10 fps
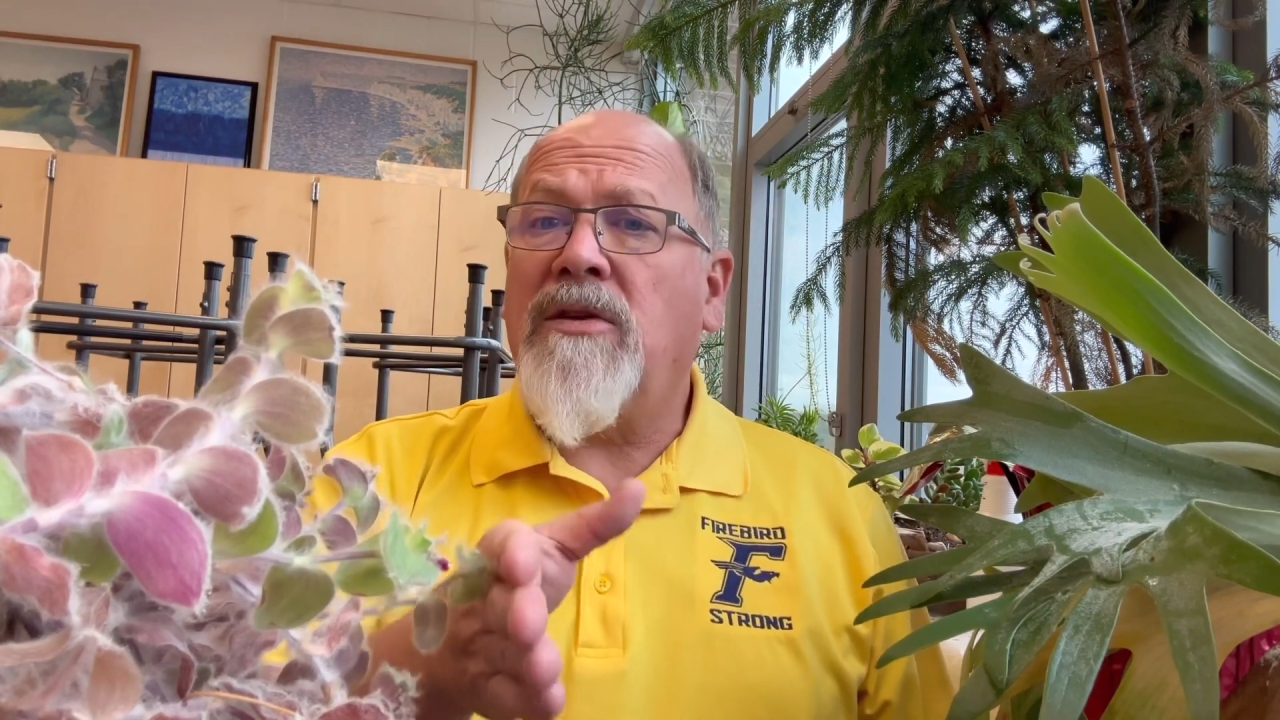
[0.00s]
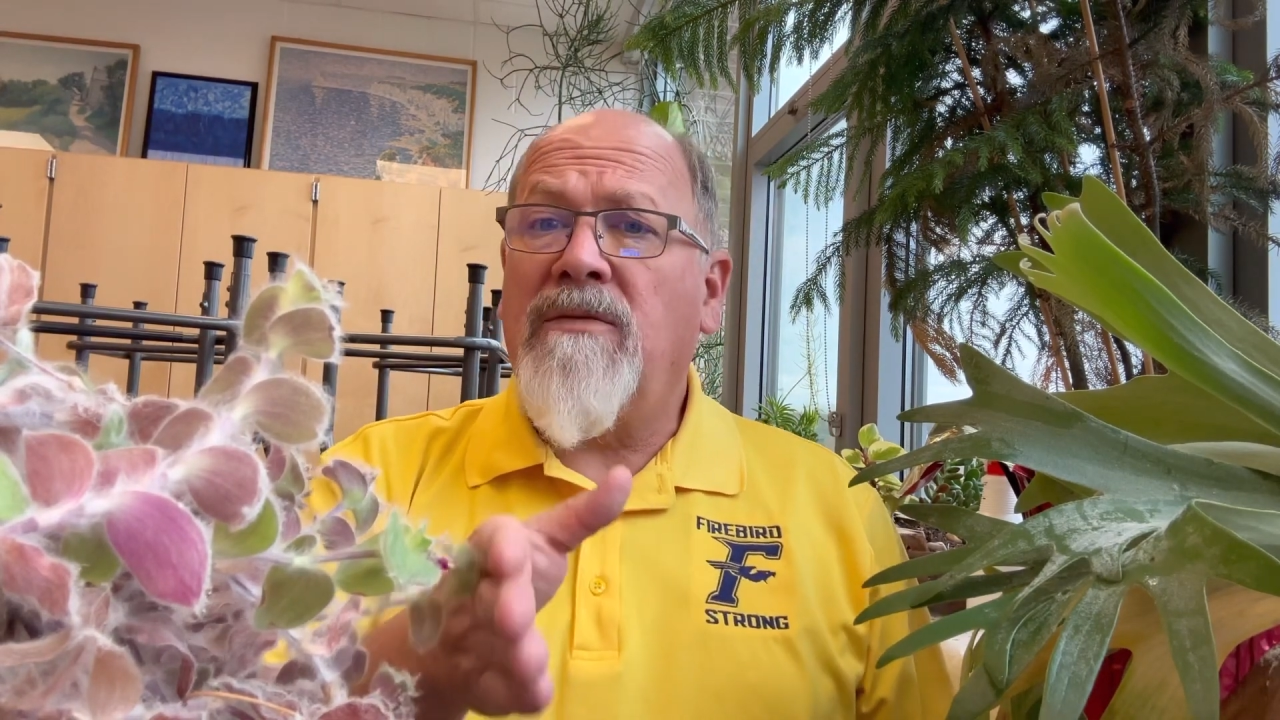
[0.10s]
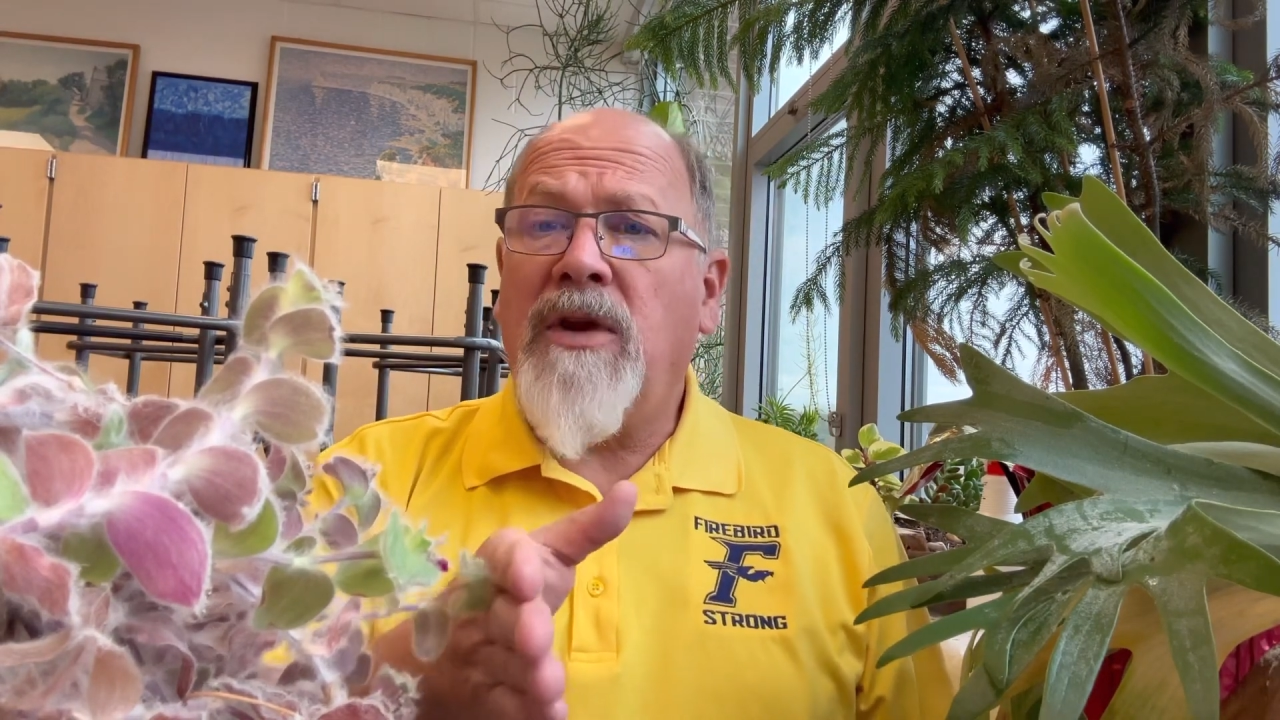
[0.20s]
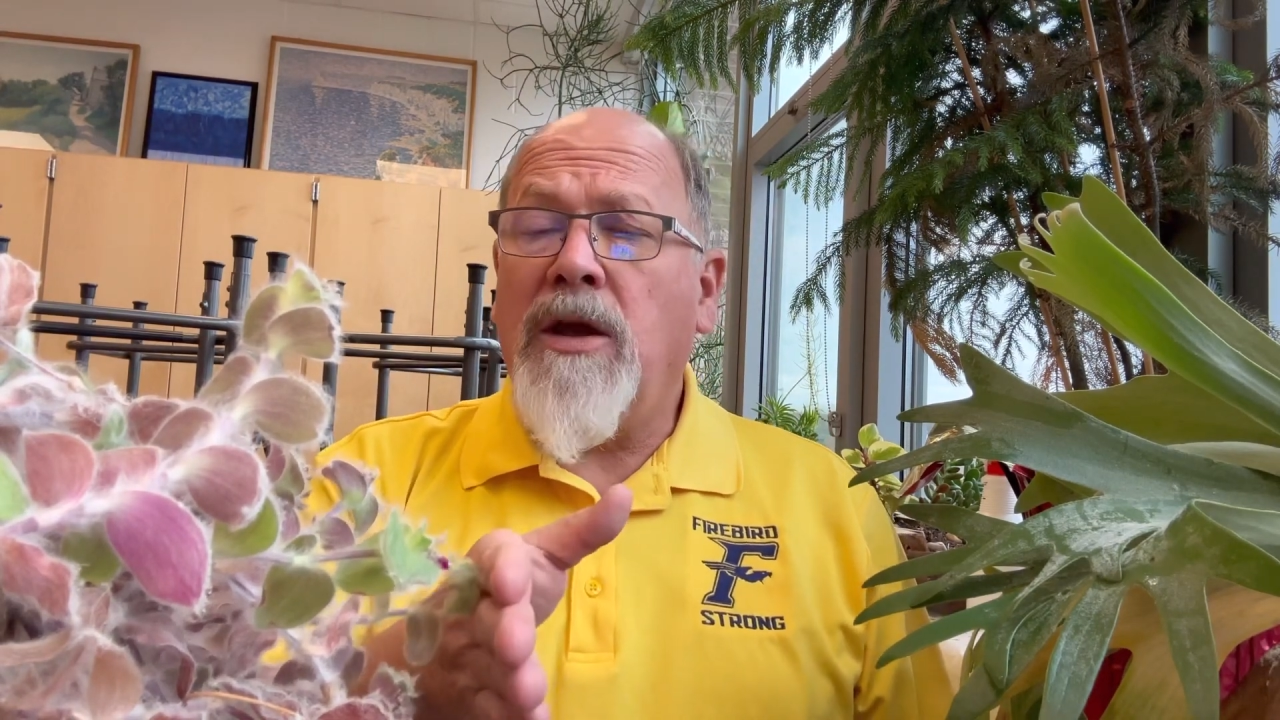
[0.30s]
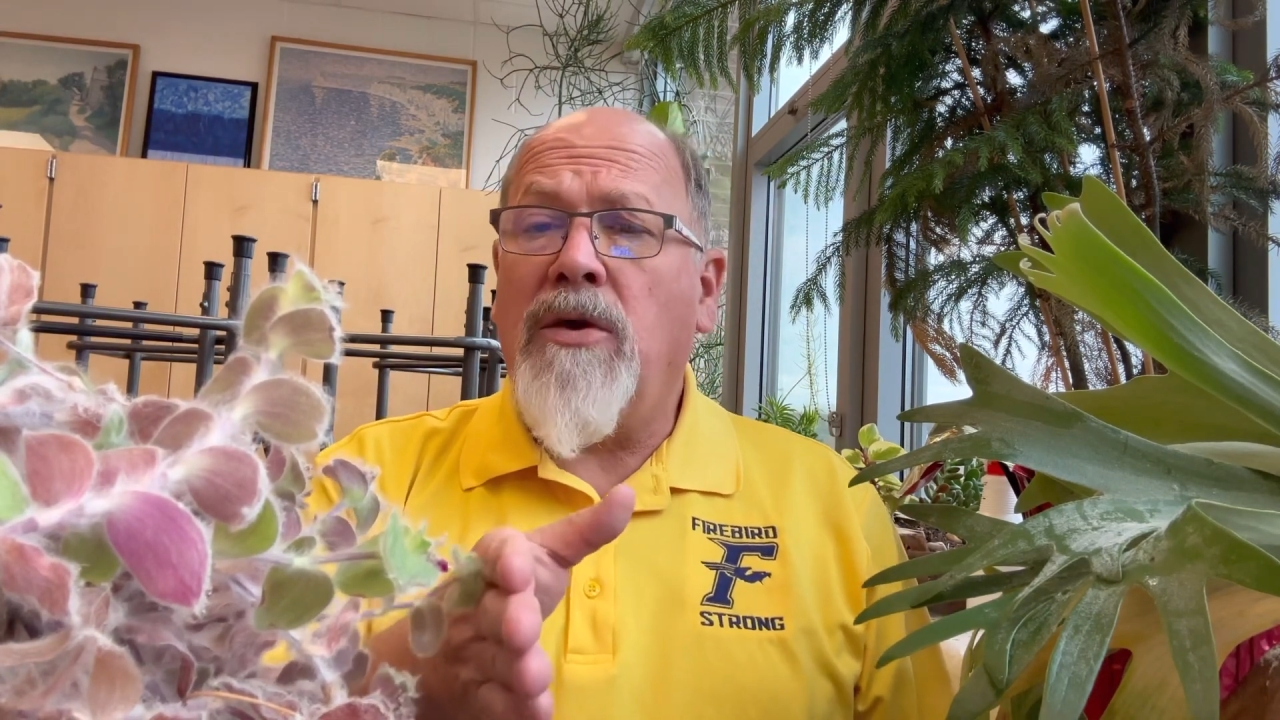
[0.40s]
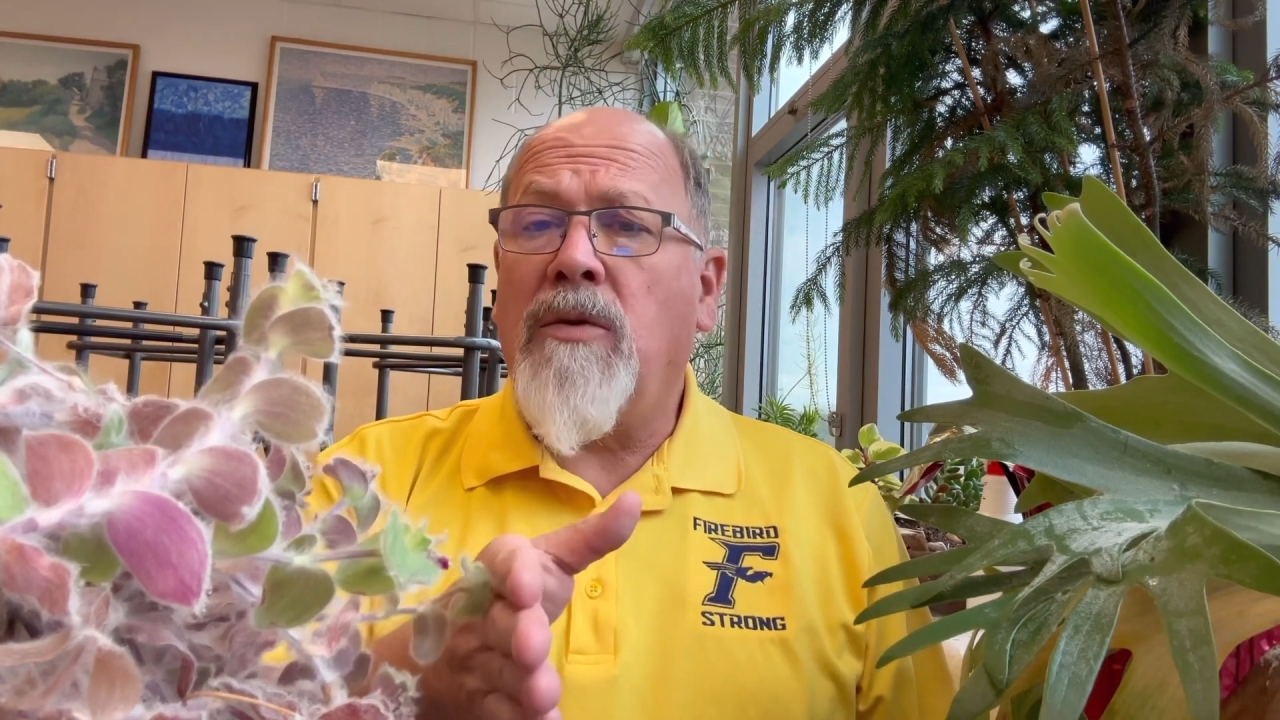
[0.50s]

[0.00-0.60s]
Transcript: in the video